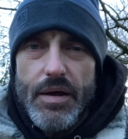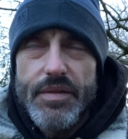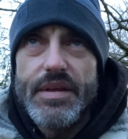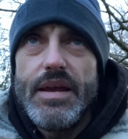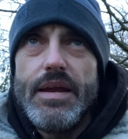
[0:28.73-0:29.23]

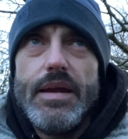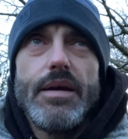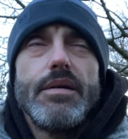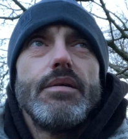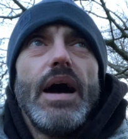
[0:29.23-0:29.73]
the
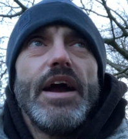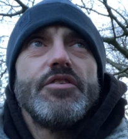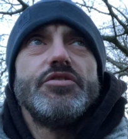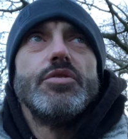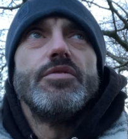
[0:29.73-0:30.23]

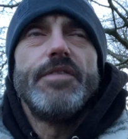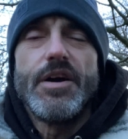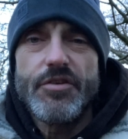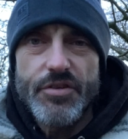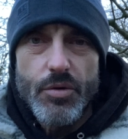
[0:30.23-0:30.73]
actual
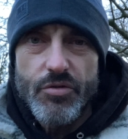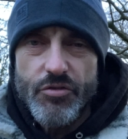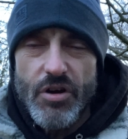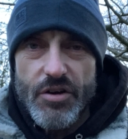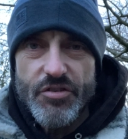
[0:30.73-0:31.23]
functional
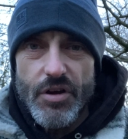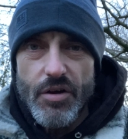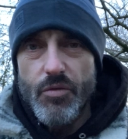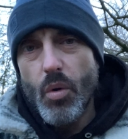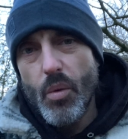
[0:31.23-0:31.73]
structure
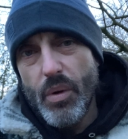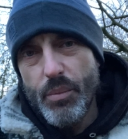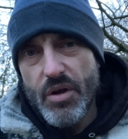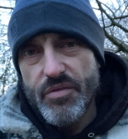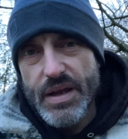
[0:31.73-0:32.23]
of what we're
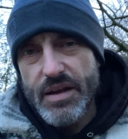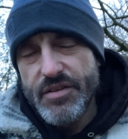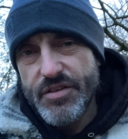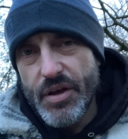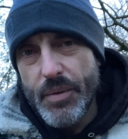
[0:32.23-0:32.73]
moving
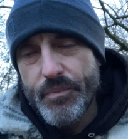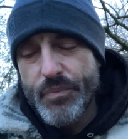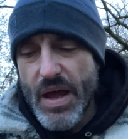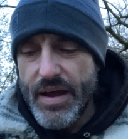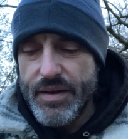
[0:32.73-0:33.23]
into
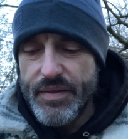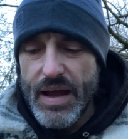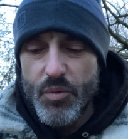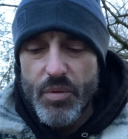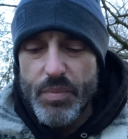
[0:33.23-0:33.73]
and
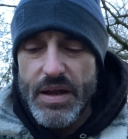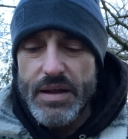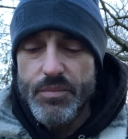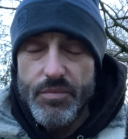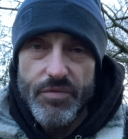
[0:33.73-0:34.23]
that would
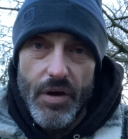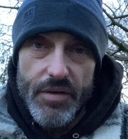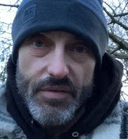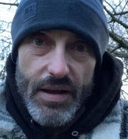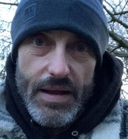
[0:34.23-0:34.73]
be
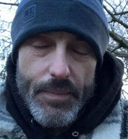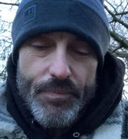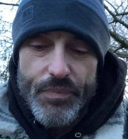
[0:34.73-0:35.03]
5D.